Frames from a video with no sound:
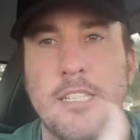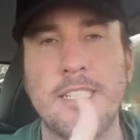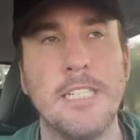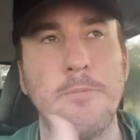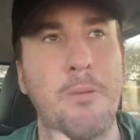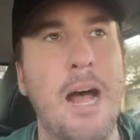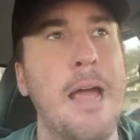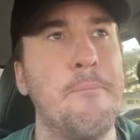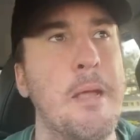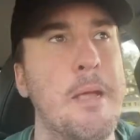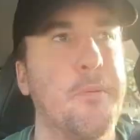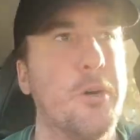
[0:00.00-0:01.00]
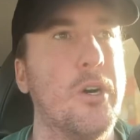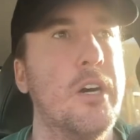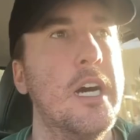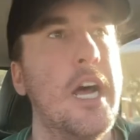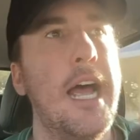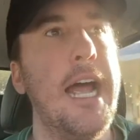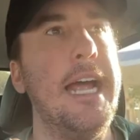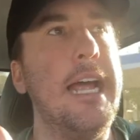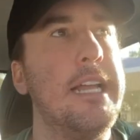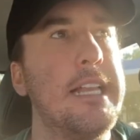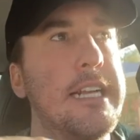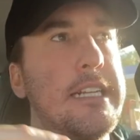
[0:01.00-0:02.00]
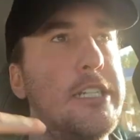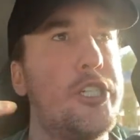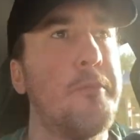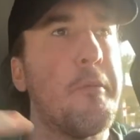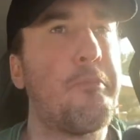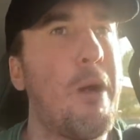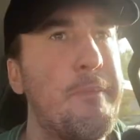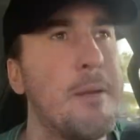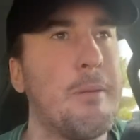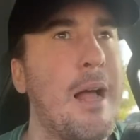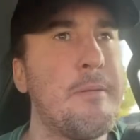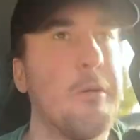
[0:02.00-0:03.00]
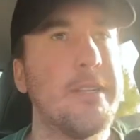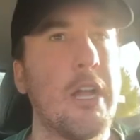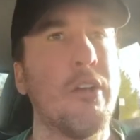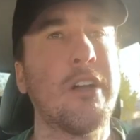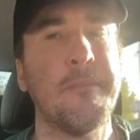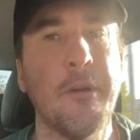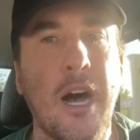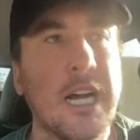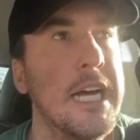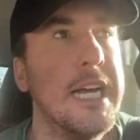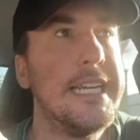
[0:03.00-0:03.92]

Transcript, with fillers: these black people, like these super preppy black people. Now don't get me wrong.